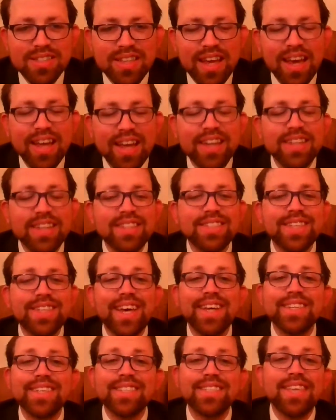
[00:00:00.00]
And he
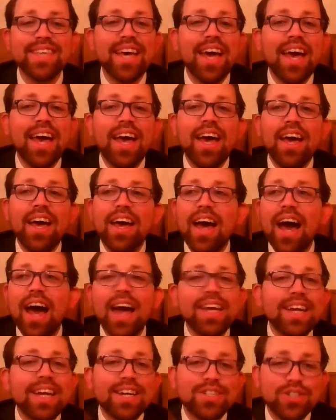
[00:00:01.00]
says,
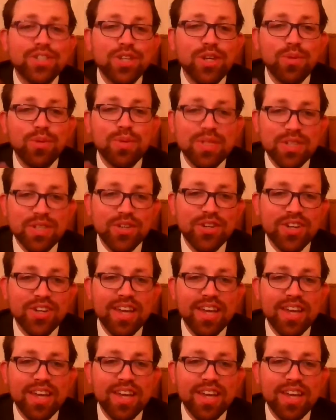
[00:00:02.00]
"I actually was a good